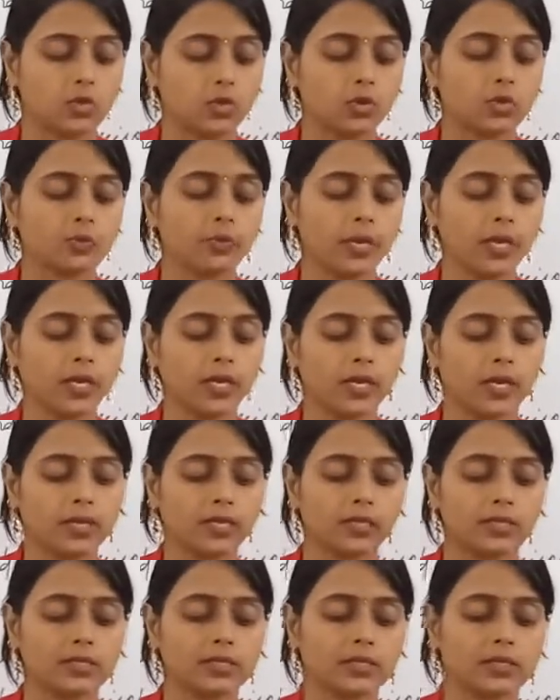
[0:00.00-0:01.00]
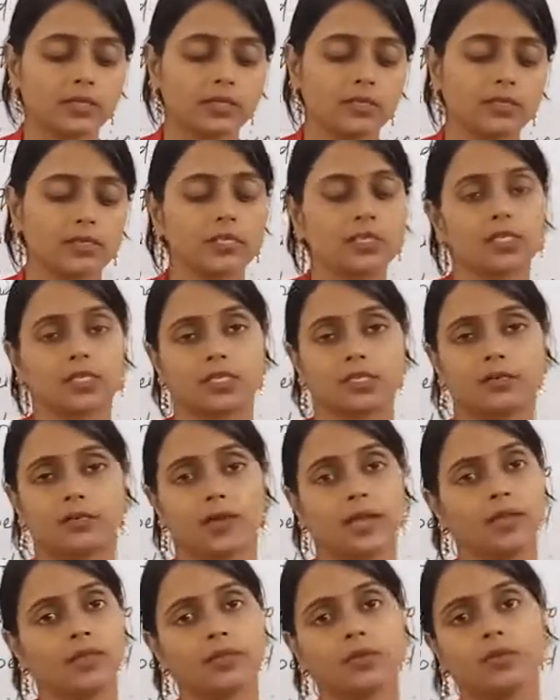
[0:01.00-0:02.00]
To make a decent detective,
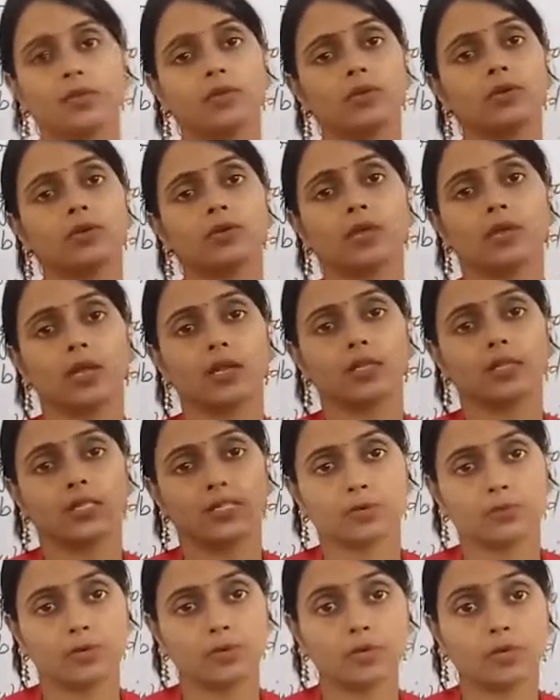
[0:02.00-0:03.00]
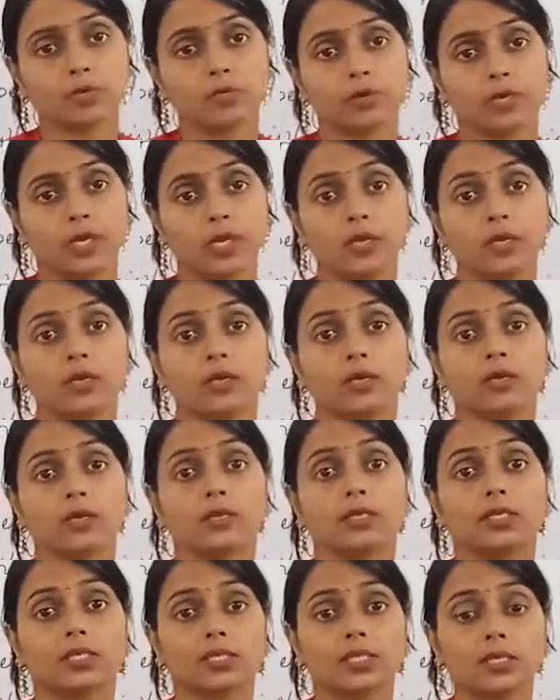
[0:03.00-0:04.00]
and you are not eligible to be a
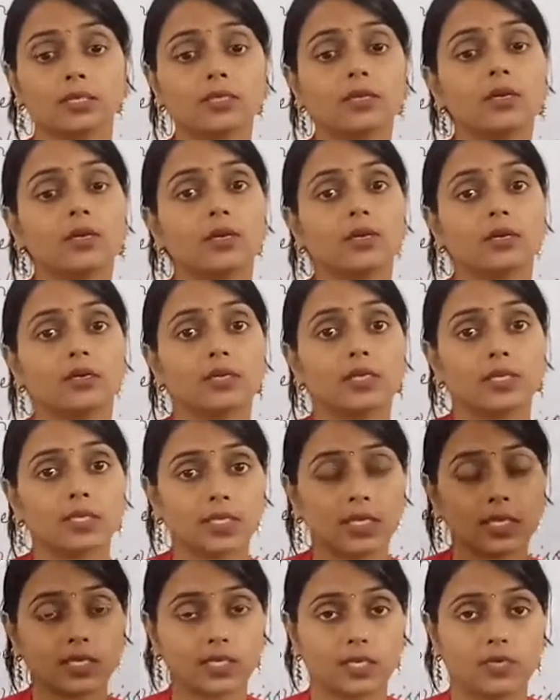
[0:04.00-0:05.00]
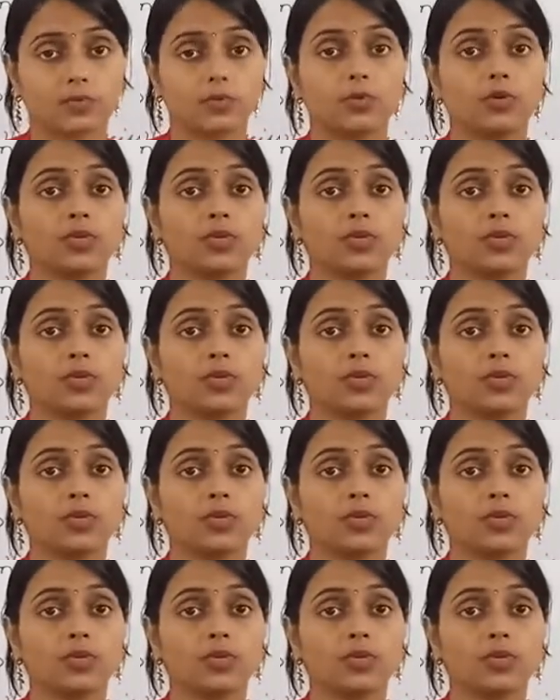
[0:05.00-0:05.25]
decent detective.